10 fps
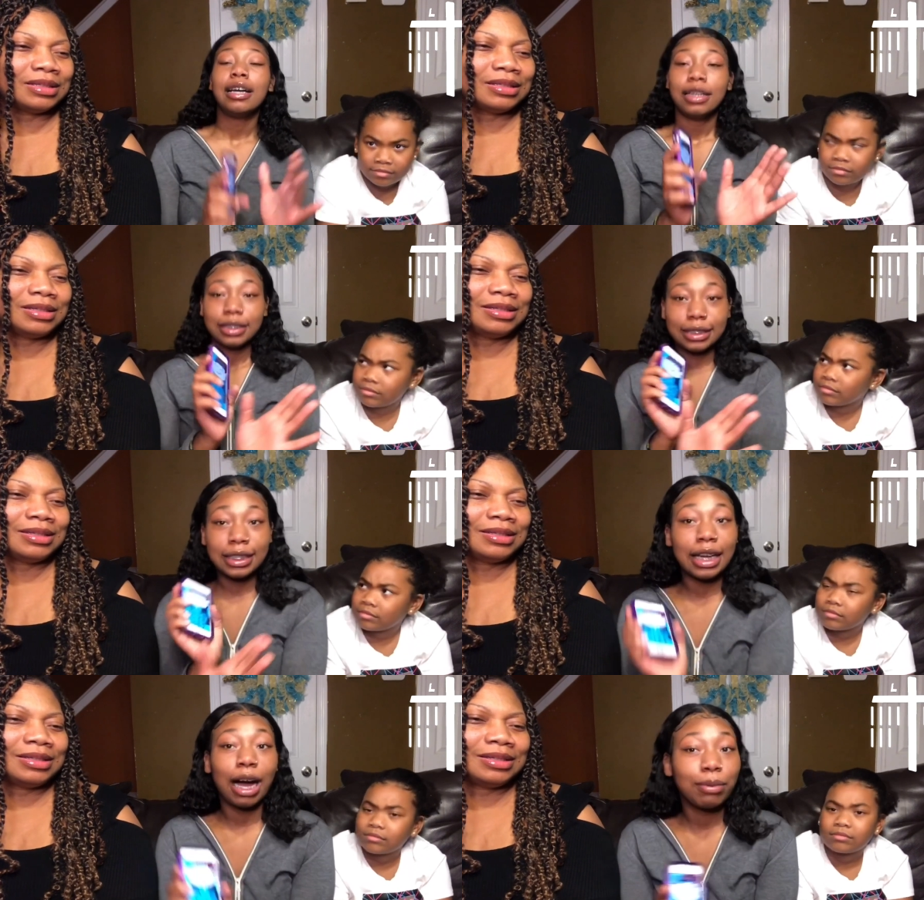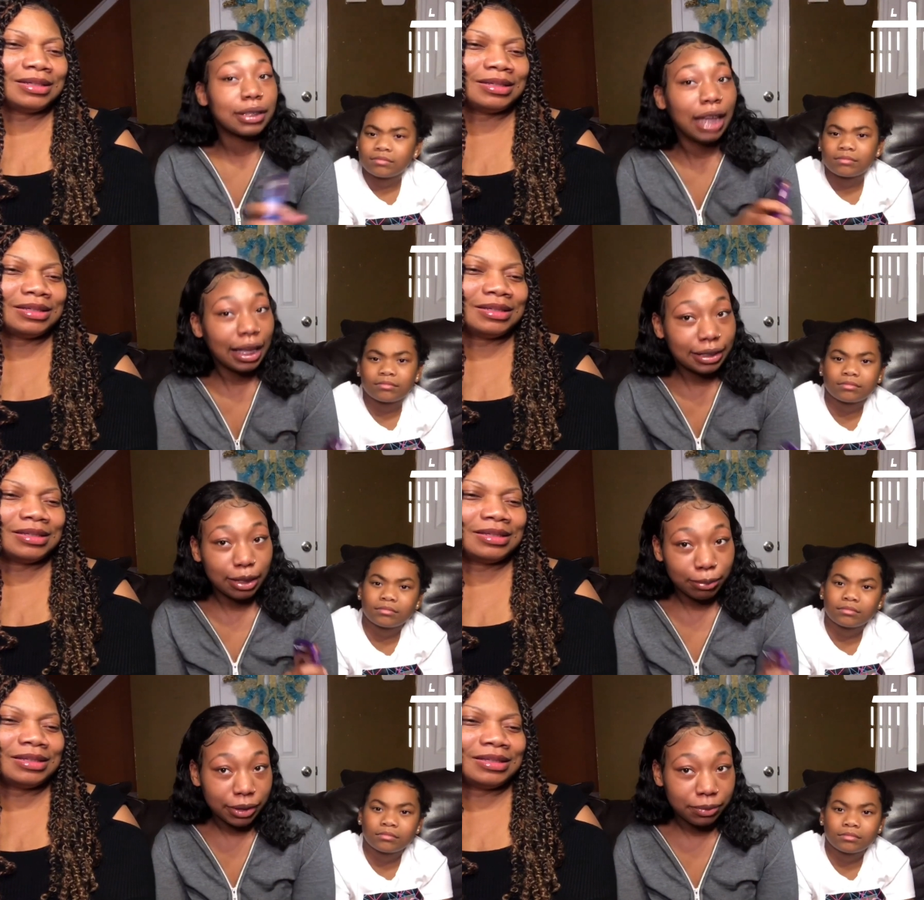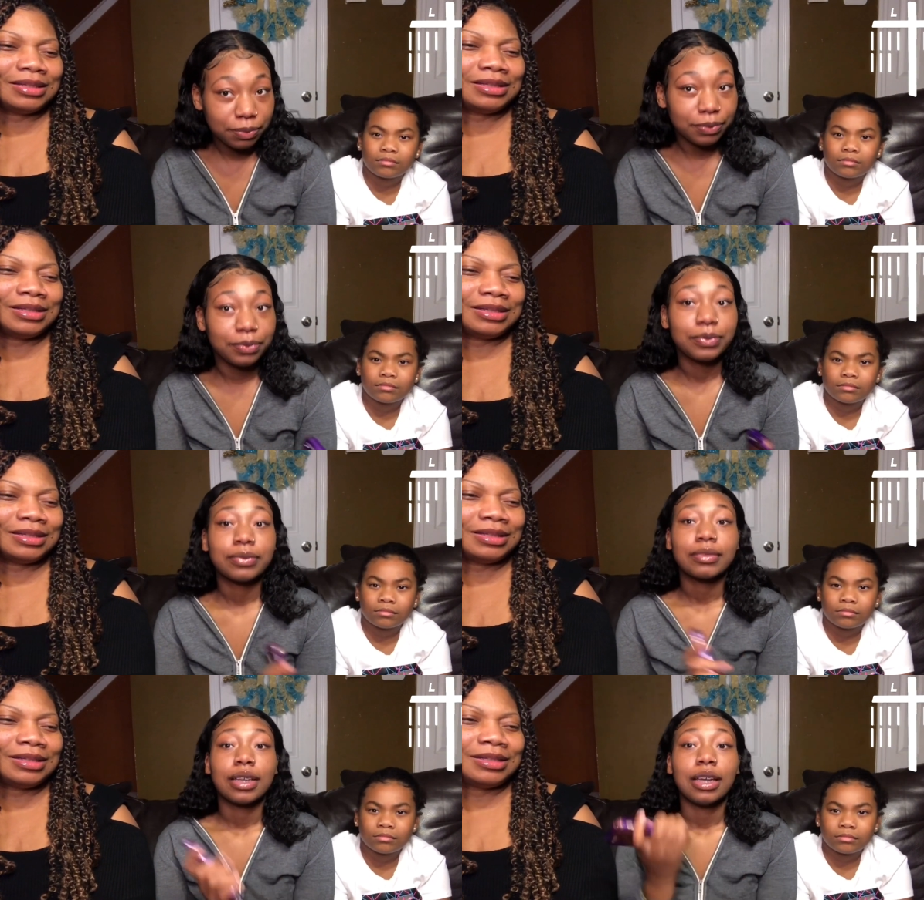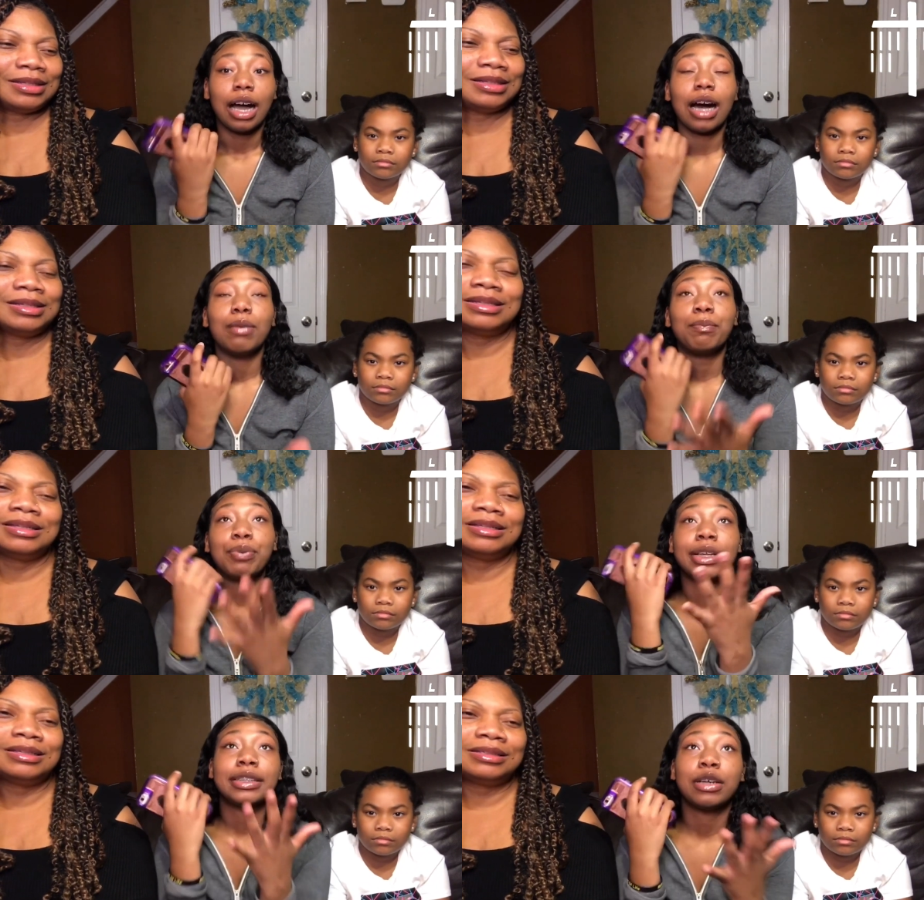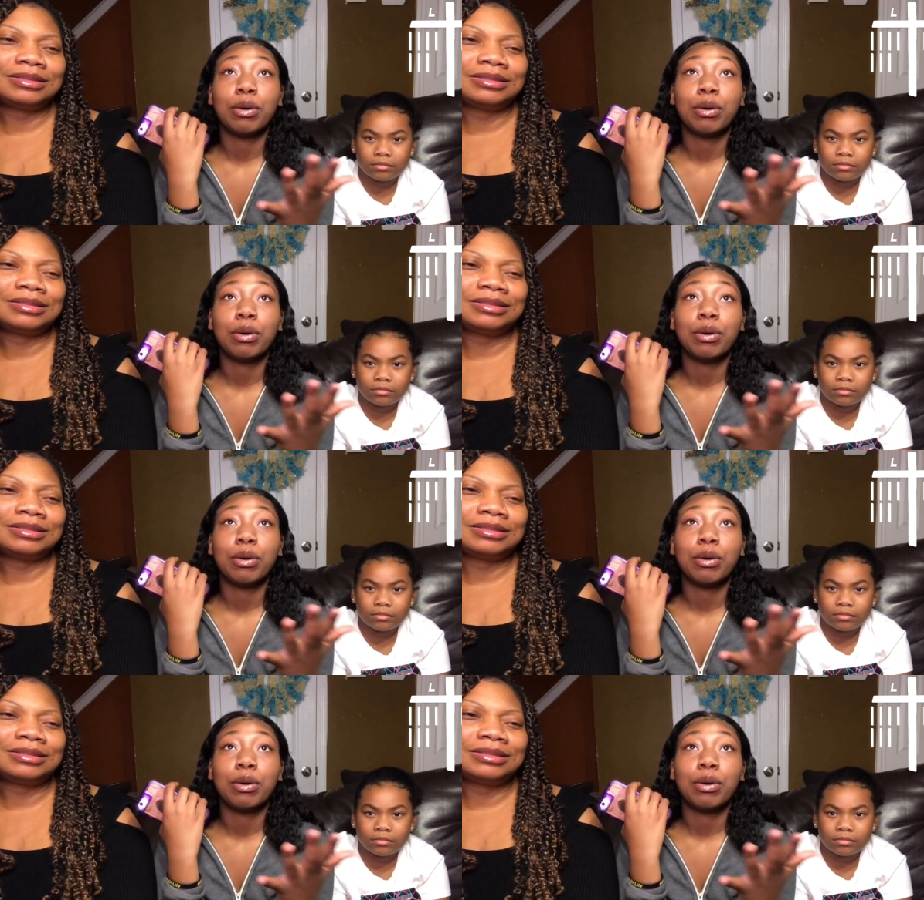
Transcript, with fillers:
Speaker 1: See, I would like summer, but the